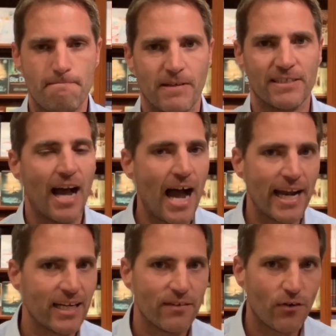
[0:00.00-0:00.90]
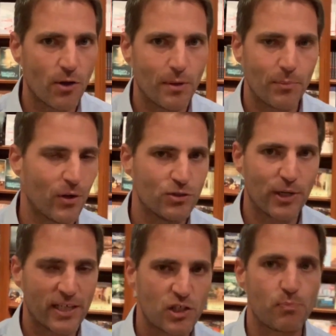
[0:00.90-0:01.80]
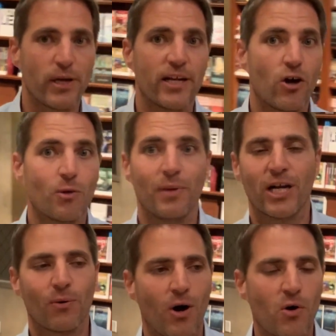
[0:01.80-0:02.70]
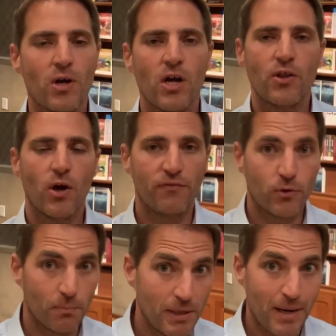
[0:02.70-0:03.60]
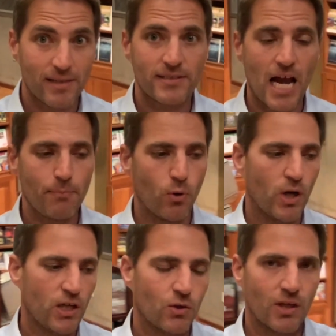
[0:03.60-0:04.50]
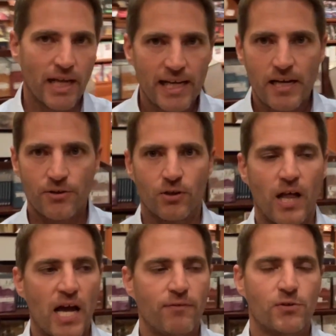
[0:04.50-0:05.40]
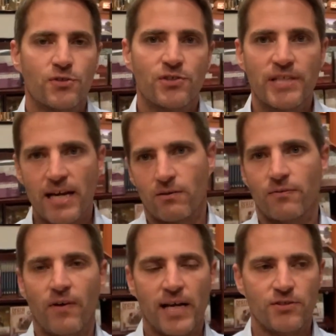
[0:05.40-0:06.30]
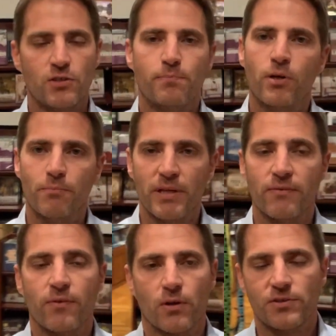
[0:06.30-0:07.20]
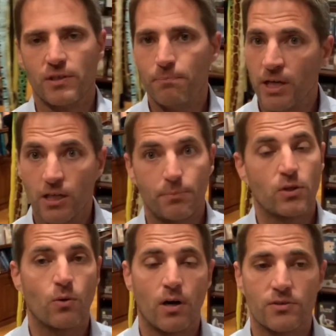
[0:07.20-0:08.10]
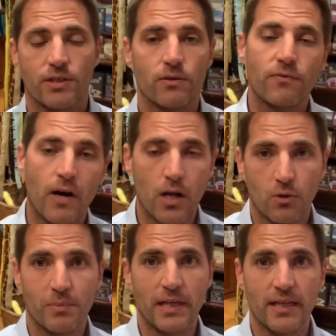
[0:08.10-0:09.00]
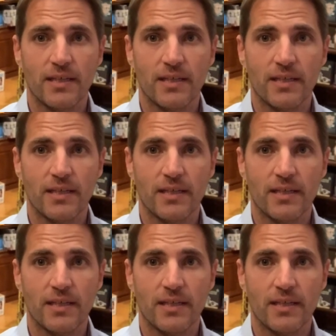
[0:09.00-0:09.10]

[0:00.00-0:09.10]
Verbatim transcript: He's not hiding it from them, trying to spring it on them later on. No, if you want to be my disciple, you lay down your life, you sacrifice, you put me first, and you pick up your cross and you follow me.